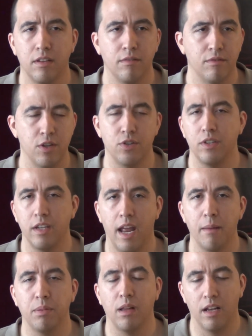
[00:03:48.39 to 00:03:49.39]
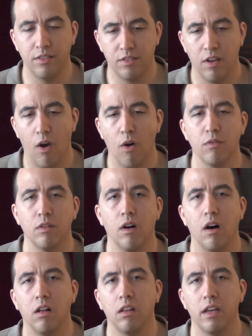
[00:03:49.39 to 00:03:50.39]
visually an A+,
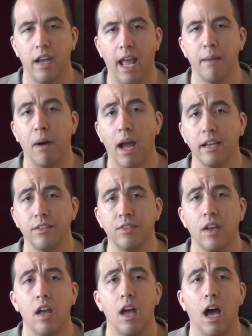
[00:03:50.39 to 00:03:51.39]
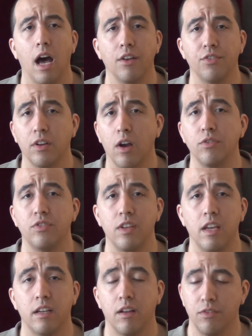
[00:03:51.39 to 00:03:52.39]
overall an A-. So go
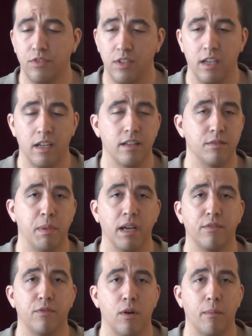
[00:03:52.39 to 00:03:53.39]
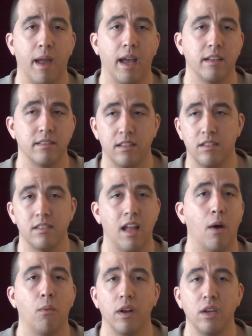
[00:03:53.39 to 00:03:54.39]
see it in as big a format, because this is
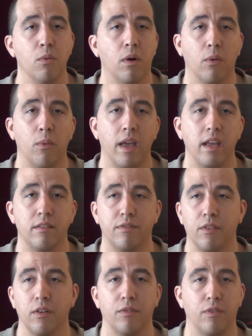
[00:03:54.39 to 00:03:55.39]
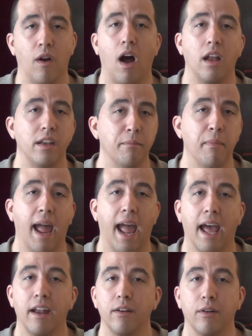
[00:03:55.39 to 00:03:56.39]
not one you want to wait for
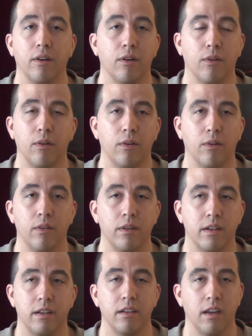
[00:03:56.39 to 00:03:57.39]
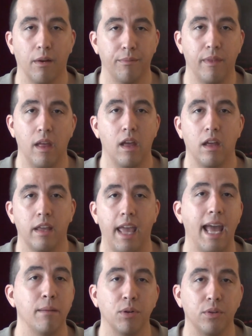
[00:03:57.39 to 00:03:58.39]
on-demand or
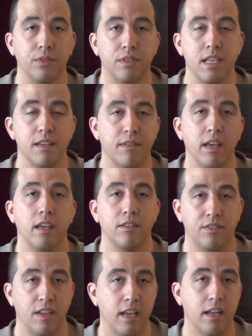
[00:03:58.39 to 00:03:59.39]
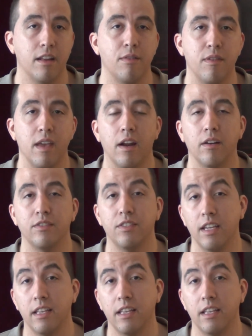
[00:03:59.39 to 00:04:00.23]
cable TV. See it in the theater, see